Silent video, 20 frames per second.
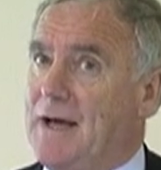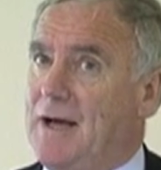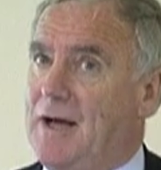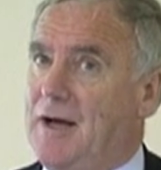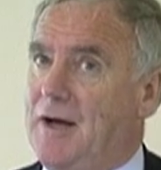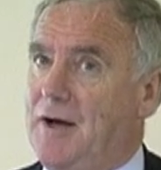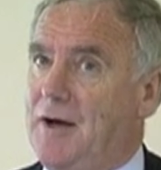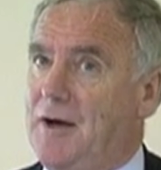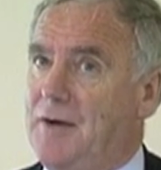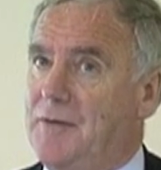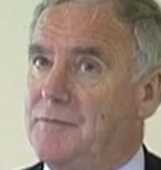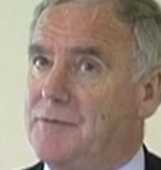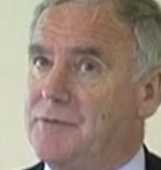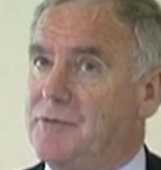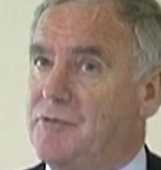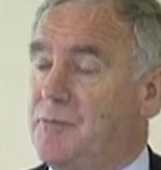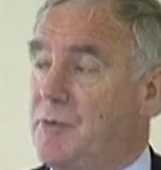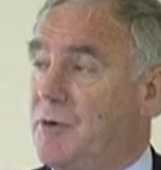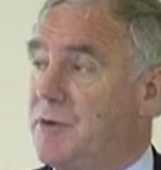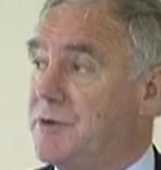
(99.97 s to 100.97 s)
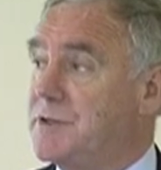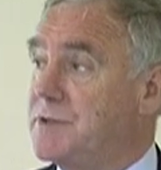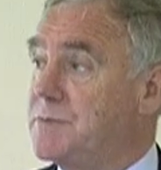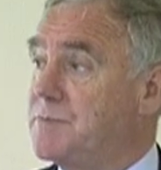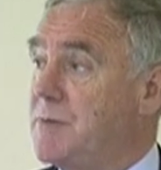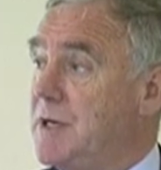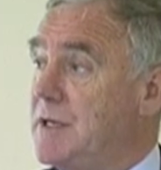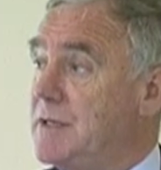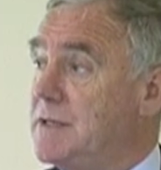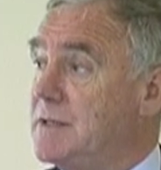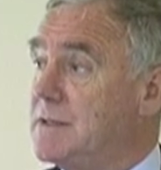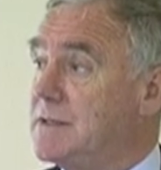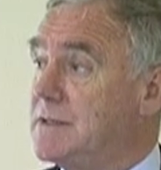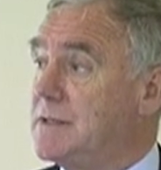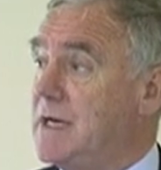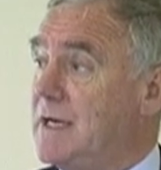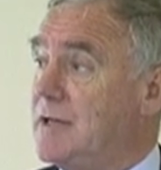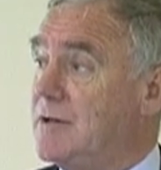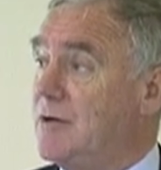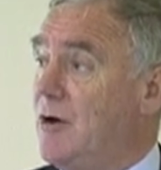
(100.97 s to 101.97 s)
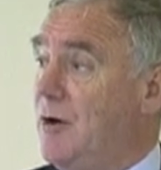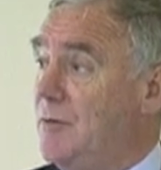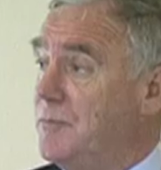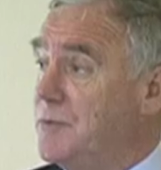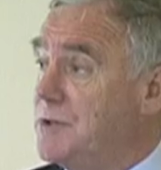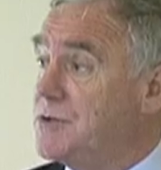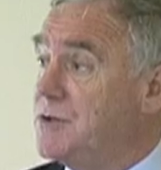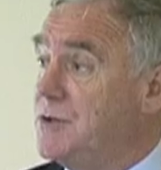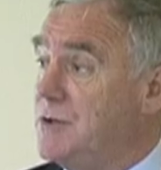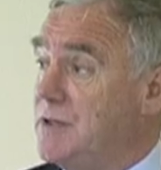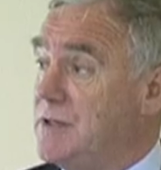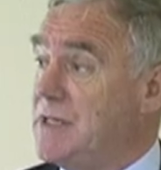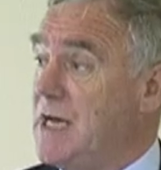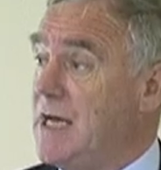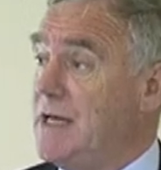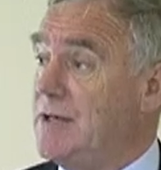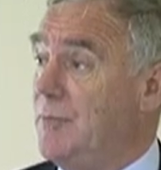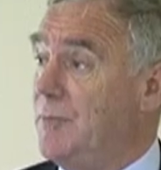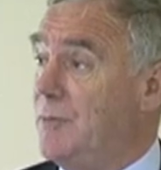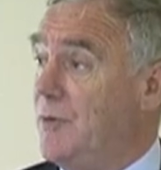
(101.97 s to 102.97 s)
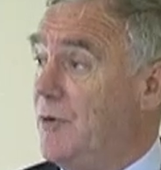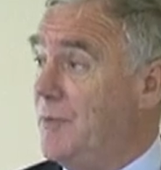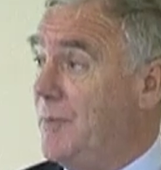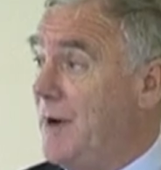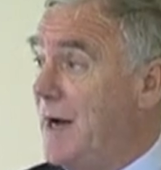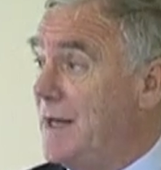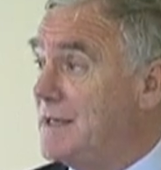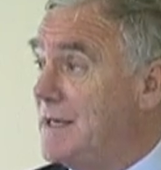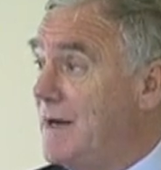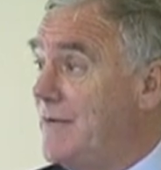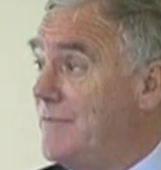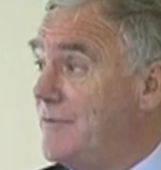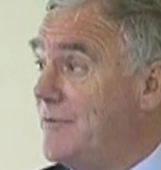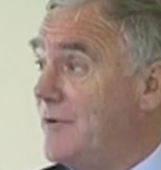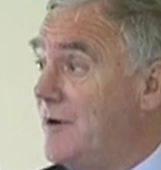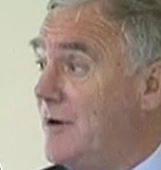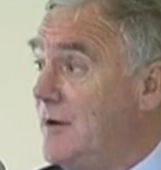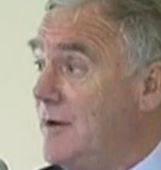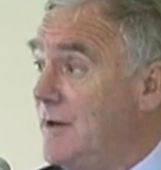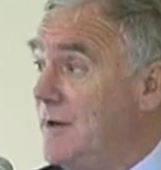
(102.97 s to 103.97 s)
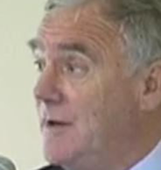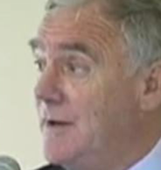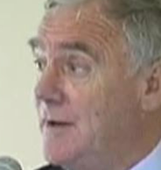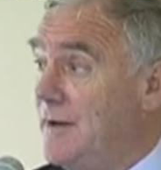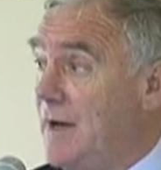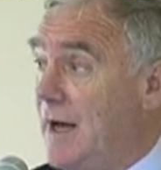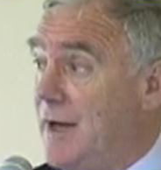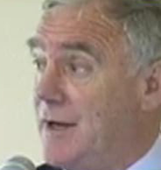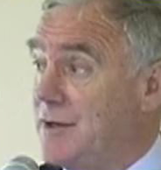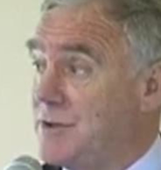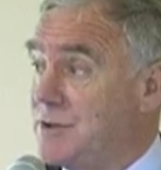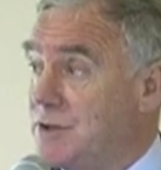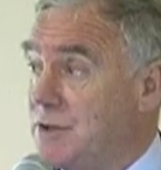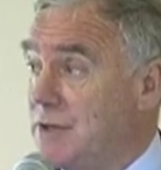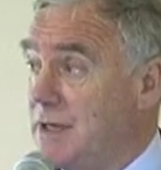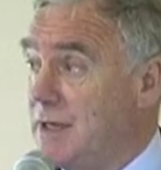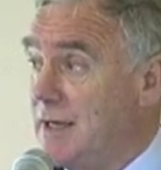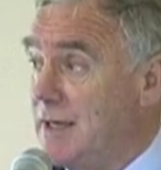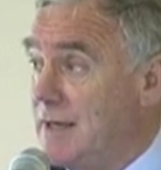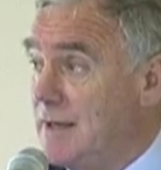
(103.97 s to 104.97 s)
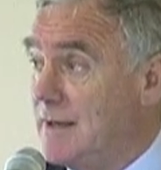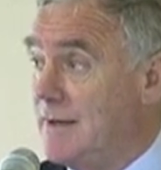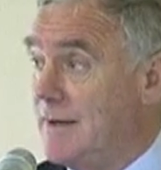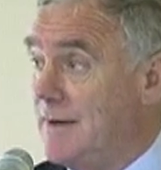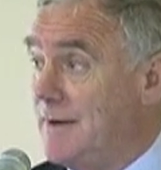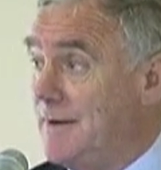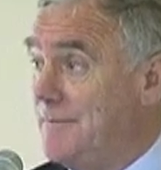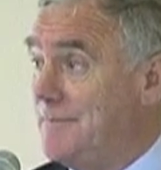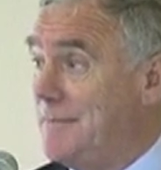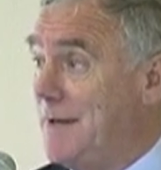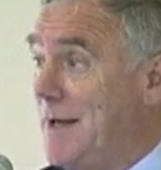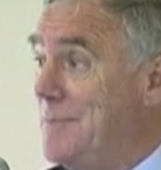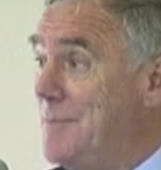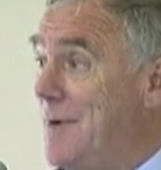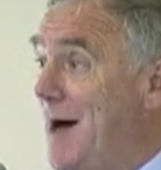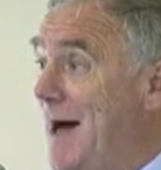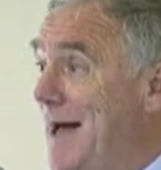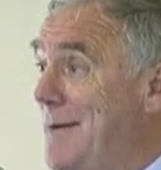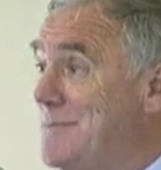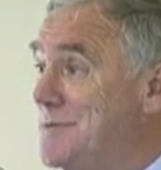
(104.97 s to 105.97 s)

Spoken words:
report has been taken on board by Defra actually in my